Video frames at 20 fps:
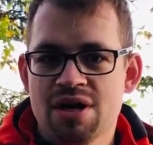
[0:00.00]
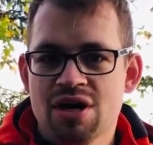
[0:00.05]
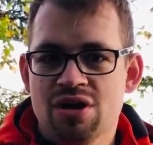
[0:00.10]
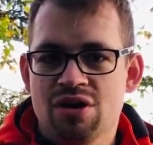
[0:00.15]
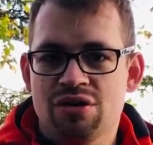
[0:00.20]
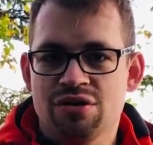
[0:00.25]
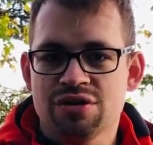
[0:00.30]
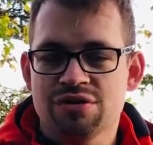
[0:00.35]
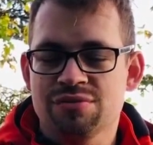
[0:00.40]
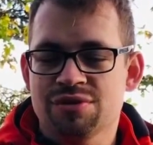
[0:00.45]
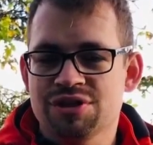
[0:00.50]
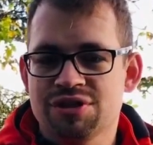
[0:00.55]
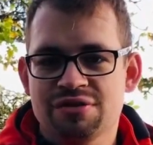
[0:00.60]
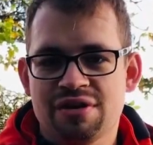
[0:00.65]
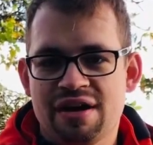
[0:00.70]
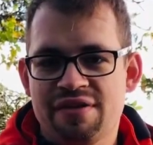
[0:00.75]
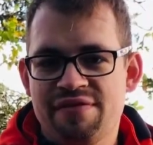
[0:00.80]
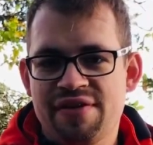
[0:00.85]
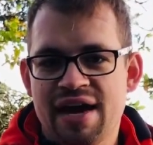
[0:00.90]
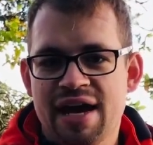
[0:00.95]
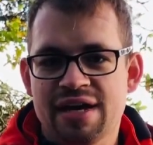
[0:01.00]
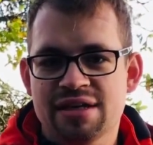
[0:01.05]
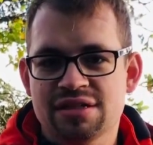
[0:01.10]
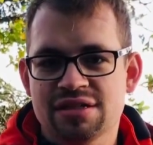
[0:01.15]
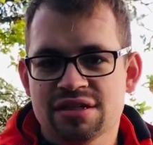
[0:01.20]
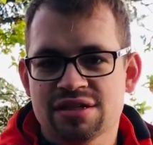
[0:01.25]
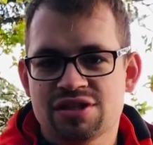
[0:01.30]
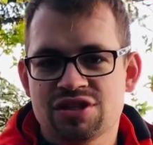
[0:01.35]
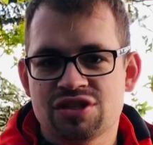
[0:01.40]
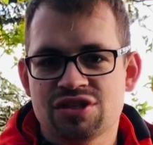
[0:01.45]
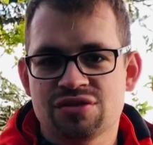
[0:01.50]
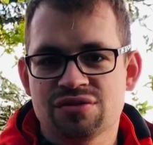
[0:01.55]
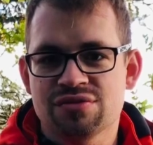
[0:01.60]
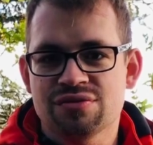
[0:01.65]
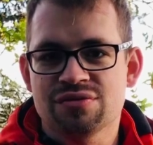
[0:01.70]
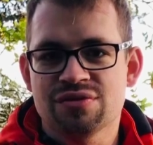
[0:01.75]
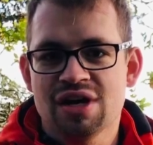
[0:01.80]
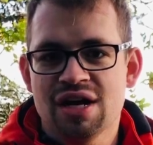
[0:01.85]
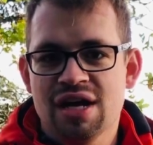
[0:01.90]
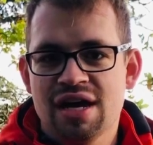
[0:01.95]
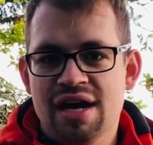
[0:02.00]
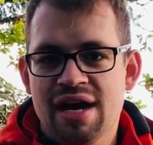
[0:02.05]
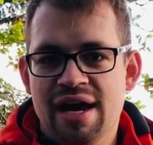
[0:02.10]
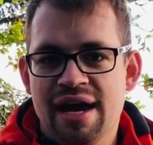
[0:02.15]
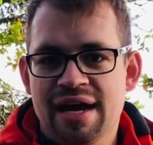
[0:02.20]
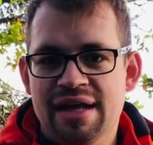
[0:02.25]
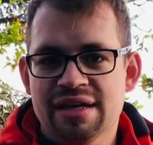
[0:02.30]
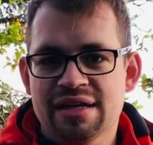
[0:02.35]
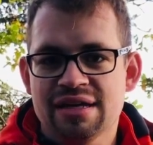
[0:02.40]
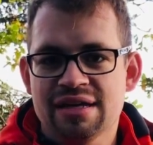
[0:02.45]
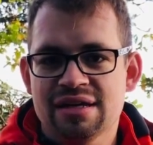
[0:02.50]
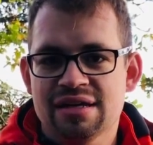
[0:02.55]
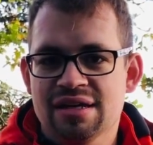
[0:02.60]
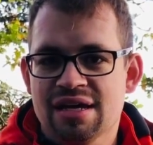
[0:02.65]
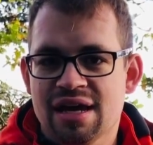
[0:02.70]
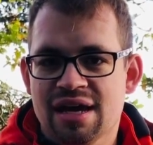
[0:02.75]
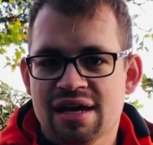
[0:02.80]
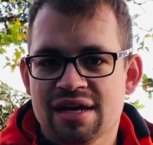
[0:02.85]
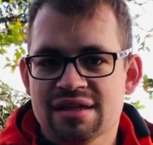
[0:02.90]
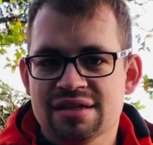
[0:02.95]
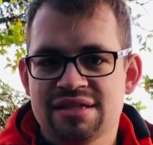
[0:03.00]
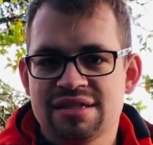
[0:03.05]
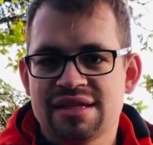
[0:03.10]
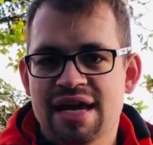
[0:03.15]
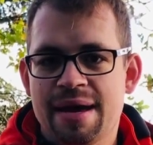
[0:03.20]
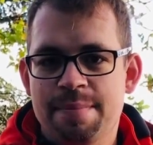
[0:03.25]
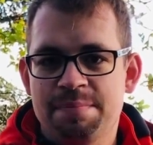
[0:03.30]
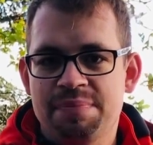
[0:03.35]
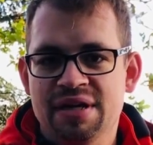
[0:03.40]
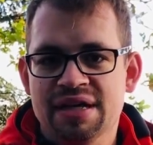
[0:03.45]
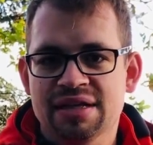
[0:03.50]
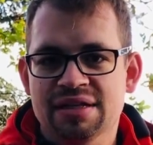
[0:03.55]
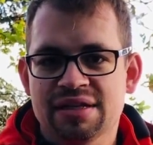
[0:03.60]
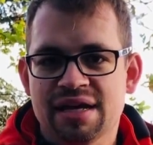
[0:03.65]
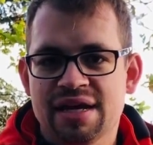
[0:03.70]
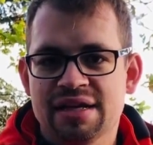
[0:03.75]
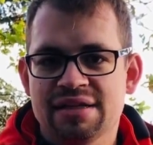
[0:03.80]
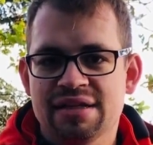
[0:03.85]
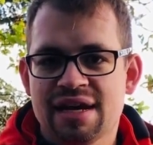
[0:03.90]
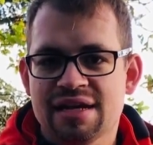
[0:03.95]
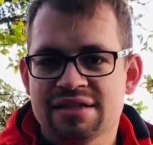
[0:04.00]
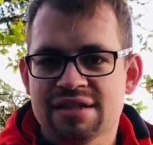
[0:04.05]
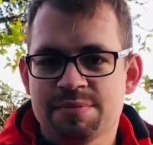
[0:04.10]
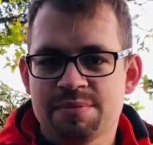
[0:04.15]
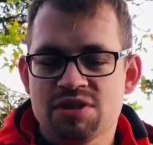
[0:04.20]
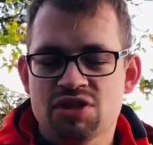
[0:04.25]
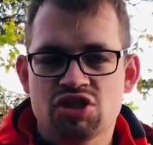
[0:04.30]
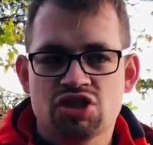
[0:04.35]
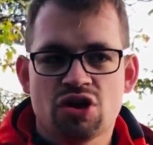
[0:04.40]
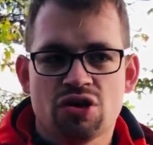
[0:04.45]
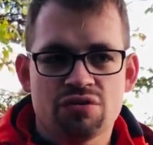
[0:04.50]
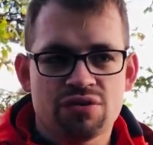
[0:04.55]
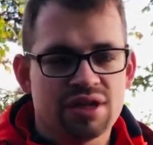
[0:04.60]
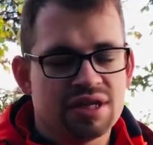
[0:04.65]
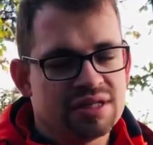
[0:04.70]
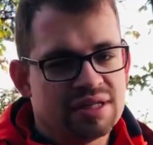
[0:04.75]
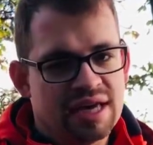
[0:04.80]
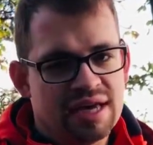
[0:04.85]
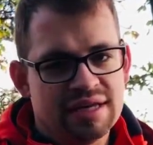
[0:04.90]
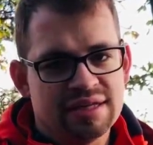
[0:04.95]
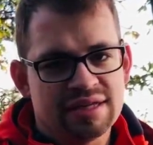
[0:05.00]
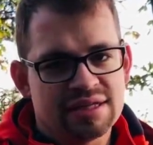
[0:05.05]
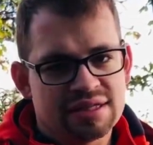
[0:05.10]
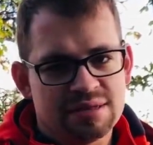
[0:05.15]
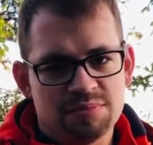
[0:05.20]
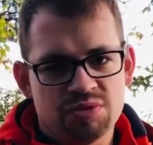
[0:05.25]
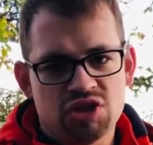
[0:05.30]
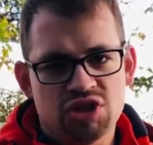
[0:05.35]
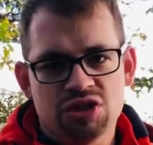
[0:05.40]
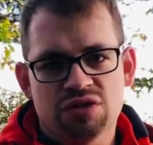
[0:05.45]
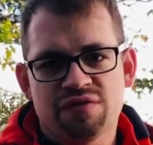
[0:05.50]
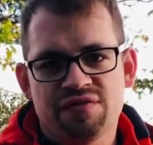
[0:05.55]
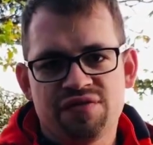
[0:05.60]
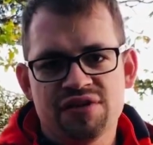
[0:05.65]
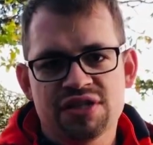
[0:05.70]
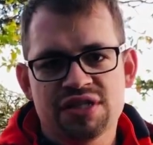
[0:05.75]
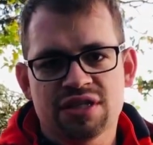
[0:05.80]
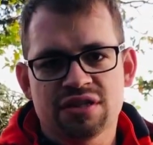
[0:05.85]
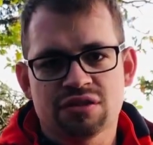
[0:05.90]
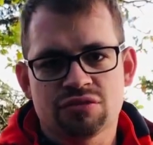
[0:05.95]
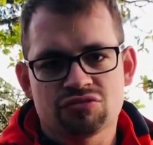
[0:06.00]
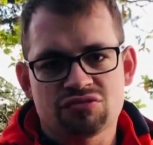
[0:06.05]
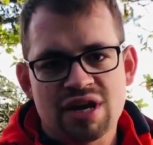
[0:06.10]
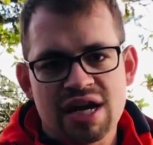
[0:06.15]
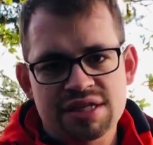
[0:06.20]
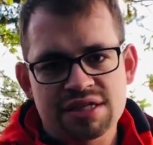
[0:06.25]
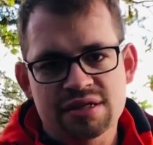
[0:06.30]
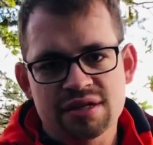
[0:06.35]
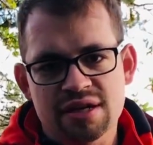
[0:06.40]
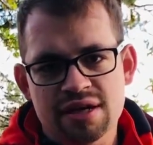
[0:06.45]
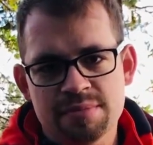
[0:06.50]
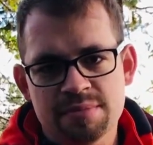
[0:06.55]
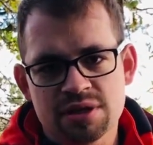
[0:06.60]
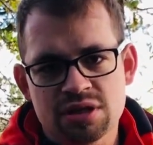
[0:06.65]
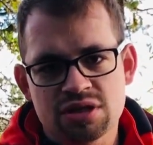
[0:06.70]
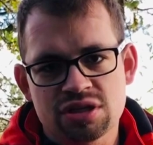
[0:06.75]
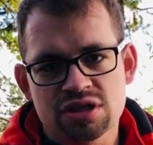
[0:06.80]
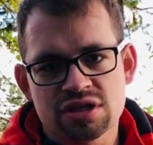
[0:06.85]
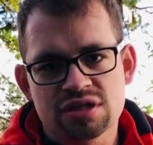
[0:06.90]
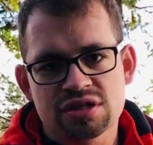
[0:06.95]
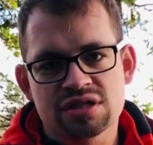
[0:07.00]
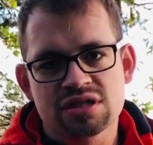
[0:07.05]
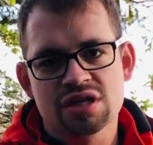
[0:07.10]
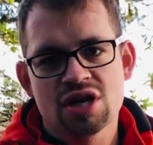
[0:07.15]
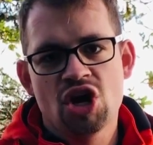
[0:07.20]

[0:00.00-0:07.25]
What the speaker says: or you want to have access to any sampling data, some historic data, some geophysical raster images.